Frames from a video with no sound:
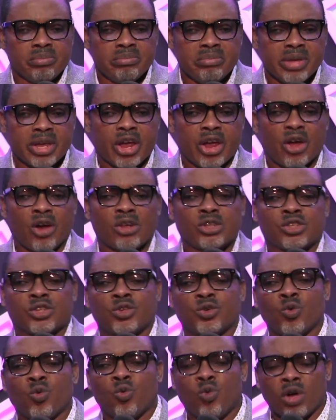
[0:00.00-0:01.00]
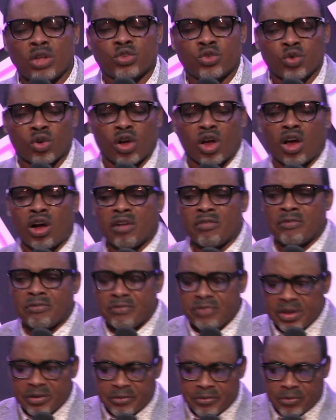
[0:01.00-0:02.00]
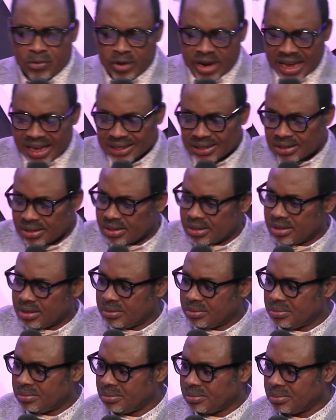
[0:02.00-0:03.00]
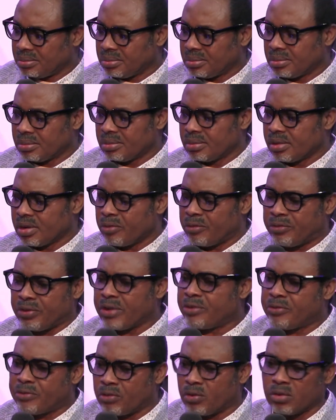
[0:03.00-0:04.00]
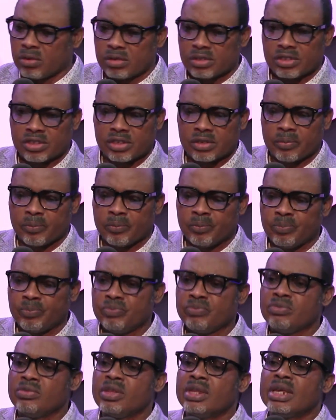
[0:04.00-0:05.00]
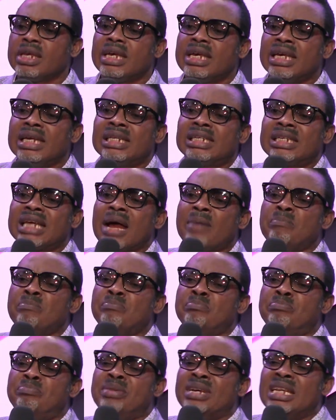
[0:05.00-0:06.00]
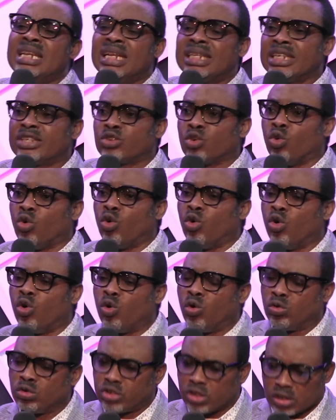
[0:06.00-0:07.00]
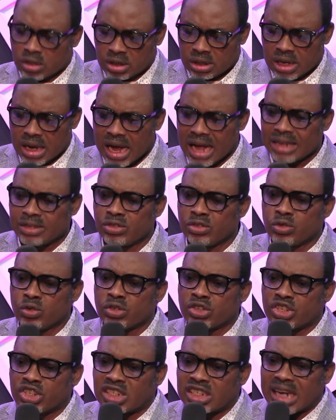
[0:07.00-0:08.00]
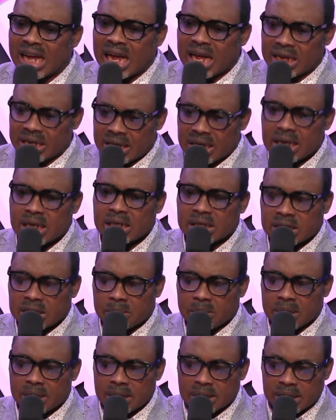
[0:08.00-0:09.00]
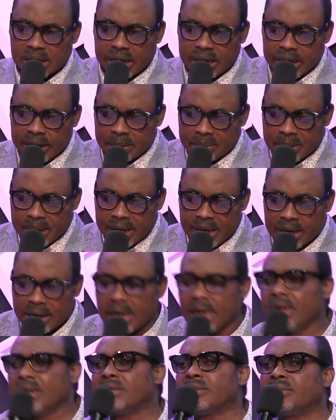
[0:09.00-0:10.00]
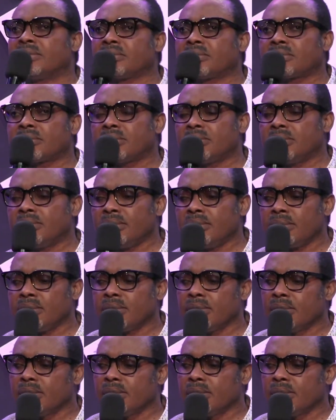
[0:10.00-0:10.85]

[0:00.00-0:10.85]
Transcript: Because what you call faithfulness, faithful, is the ability to hold on and to stand. Somebody say, Amen. Amen.